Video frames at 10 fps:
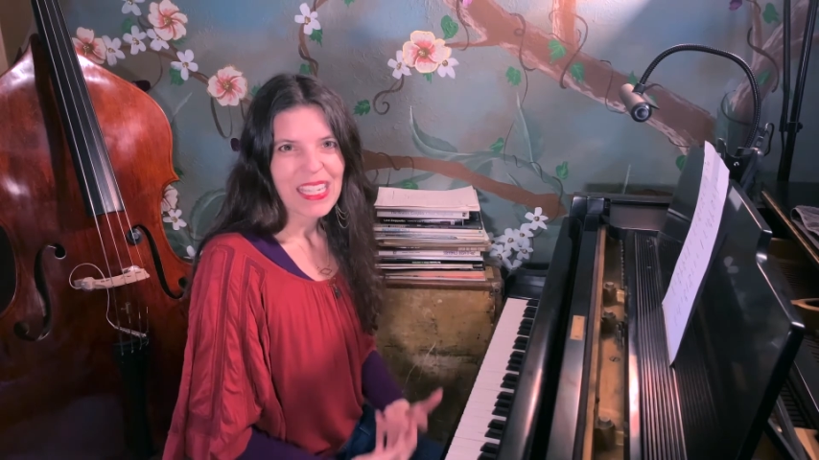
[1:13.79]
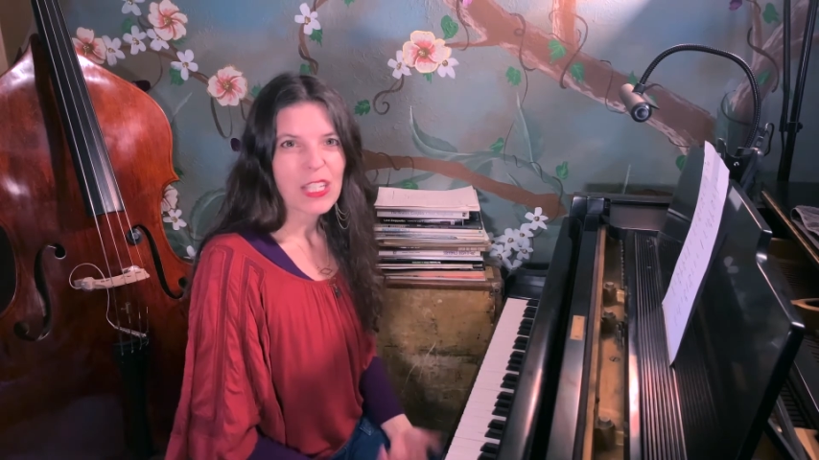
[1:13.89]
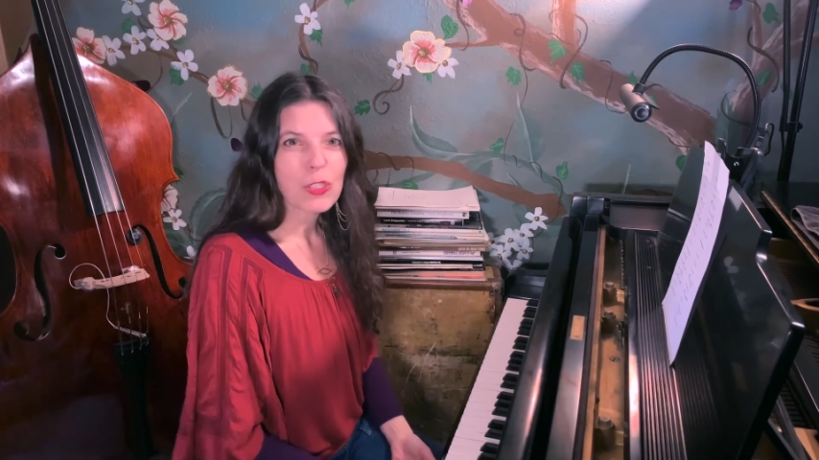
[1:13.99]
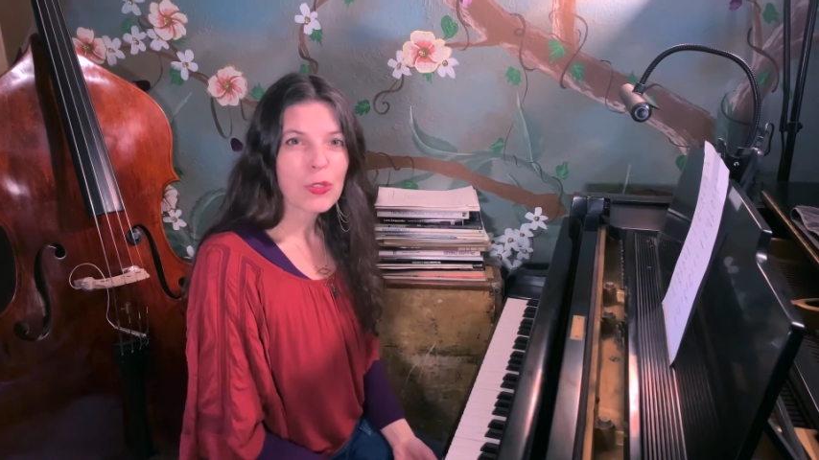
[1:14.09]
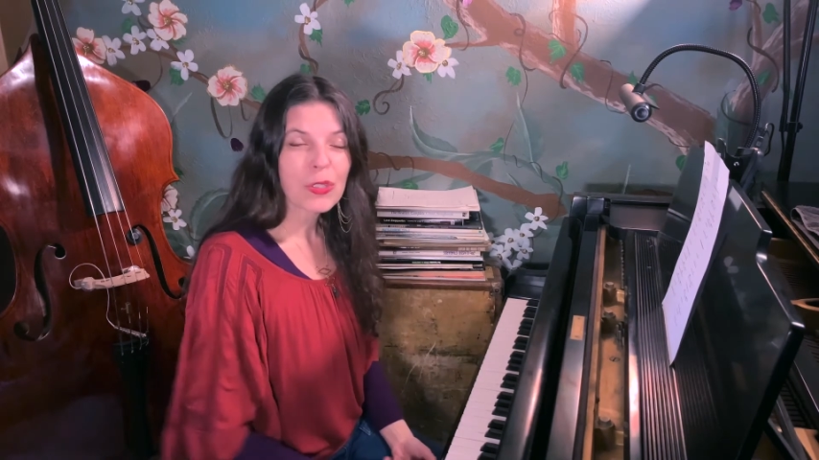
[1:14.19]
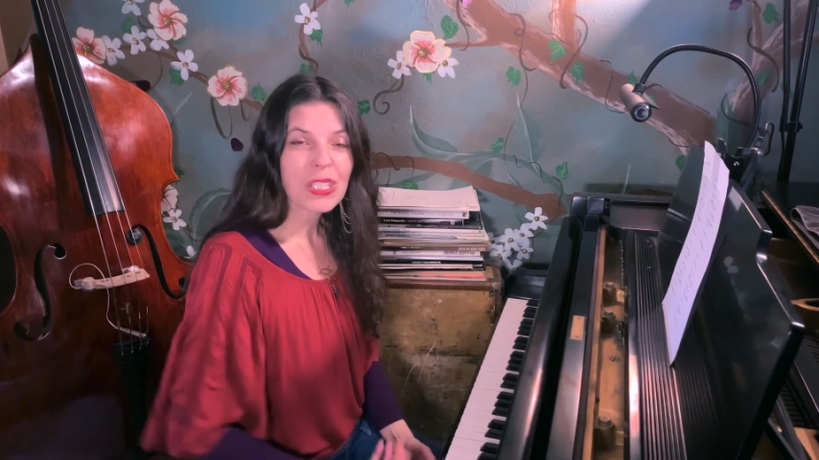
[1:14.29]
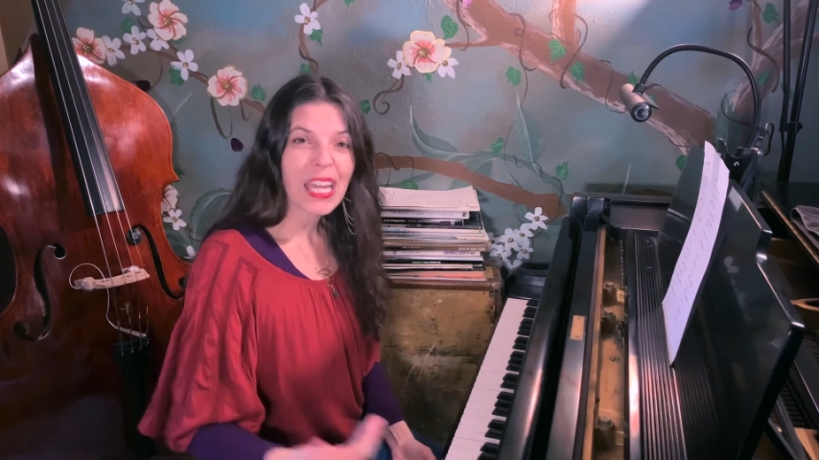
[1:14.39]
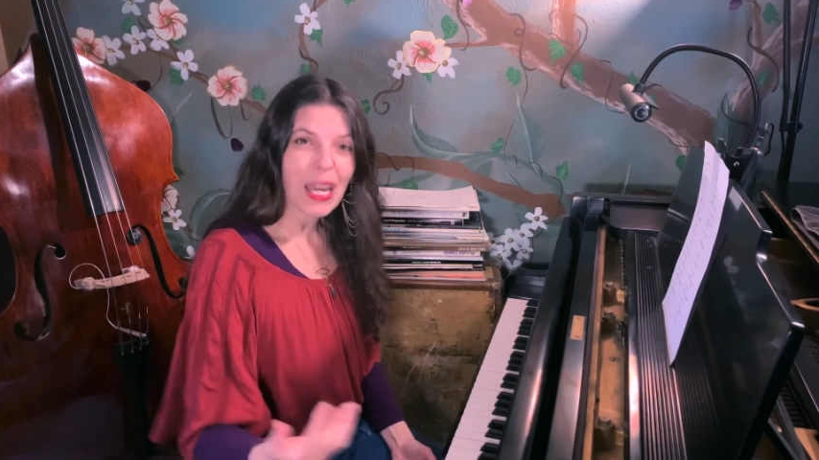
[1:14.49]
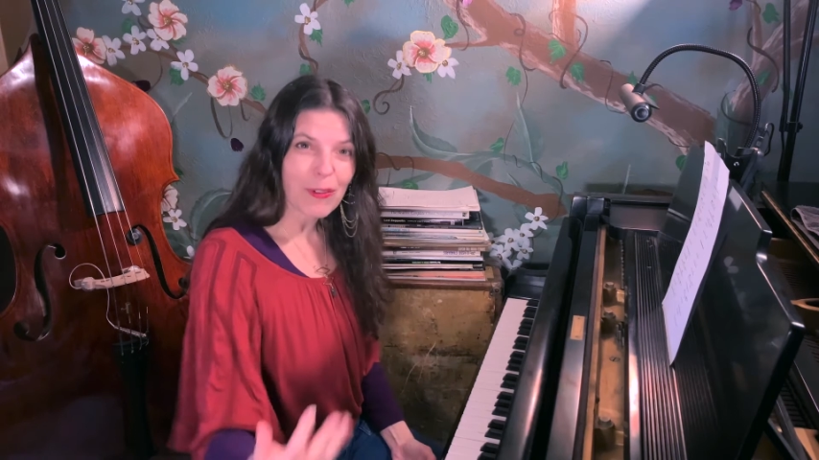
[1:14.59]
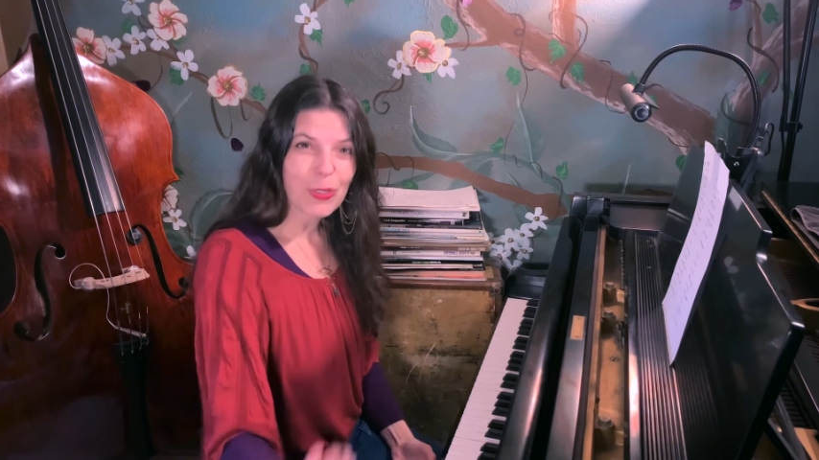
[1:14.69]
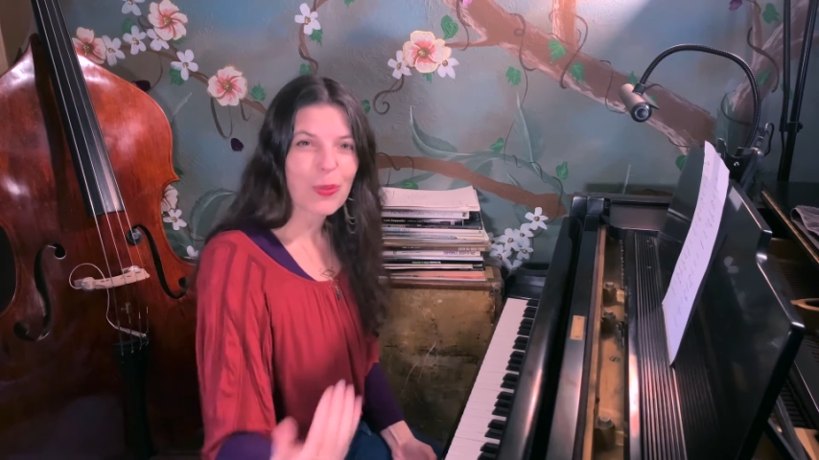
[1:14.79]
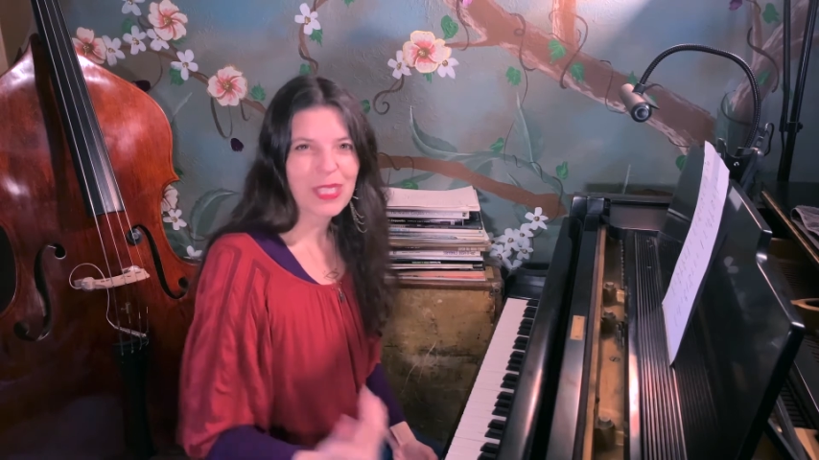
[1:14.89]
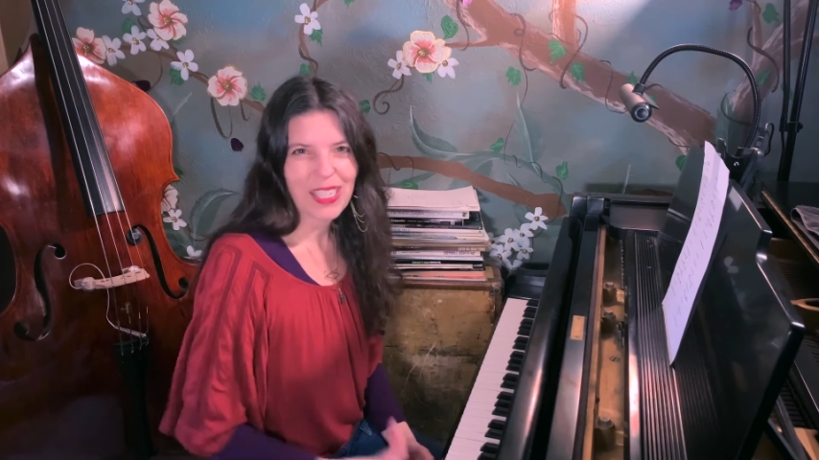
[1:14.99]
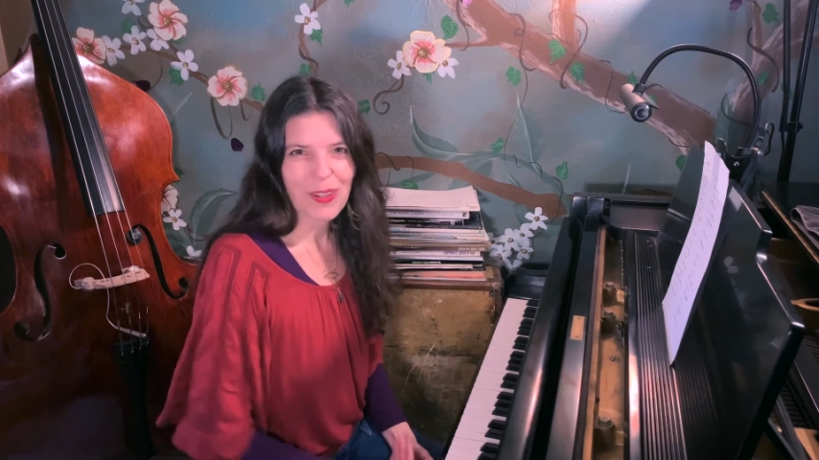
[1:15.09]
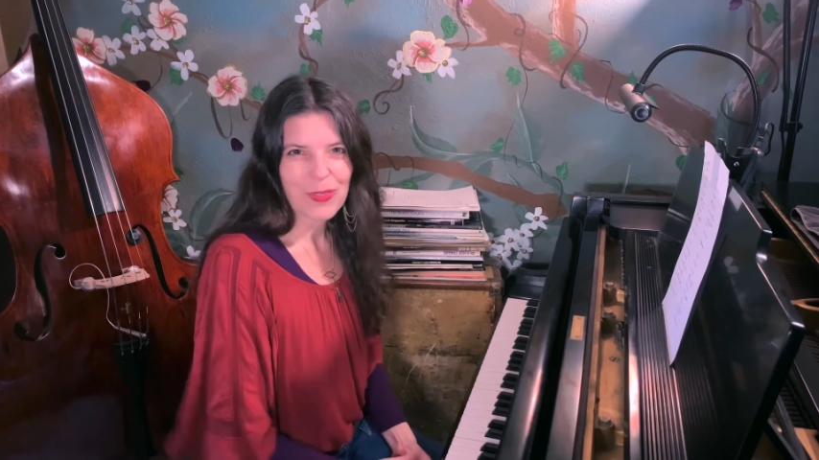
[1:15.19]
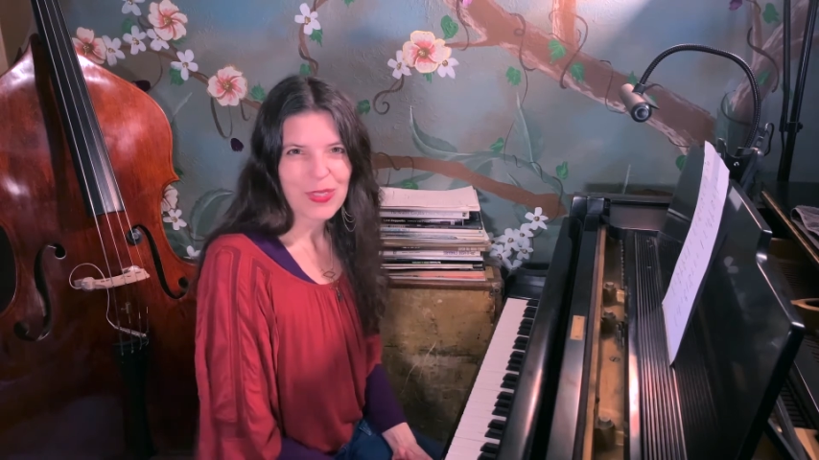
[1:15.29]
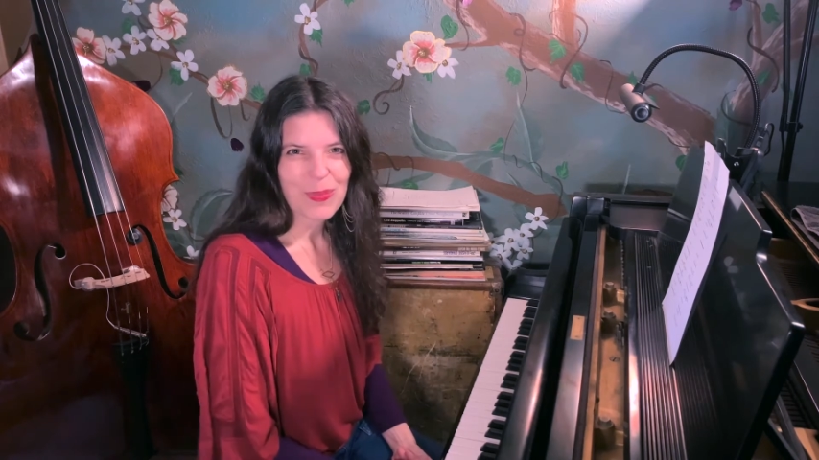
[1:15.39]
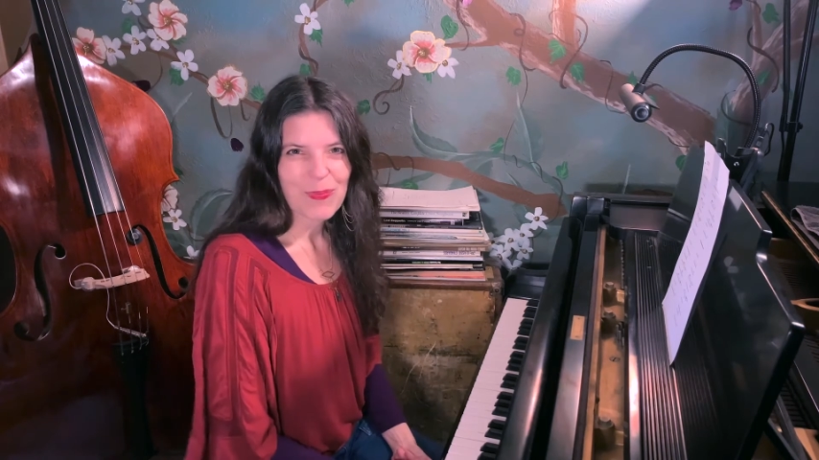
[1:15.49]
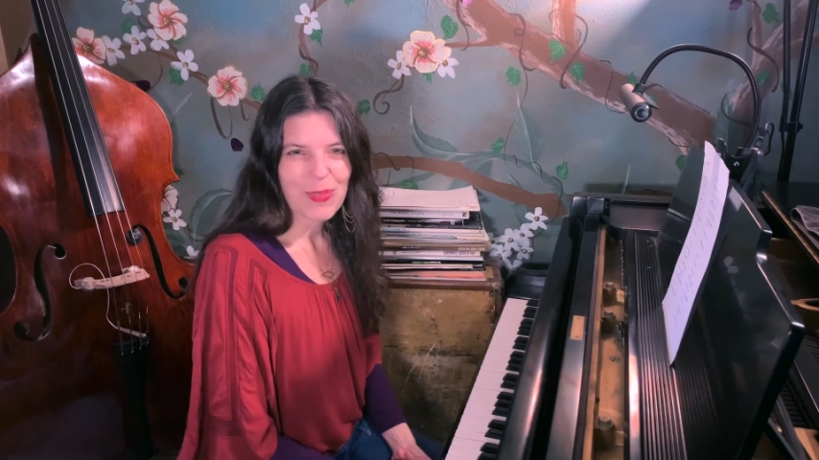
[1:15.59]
And you're going to have your gifts.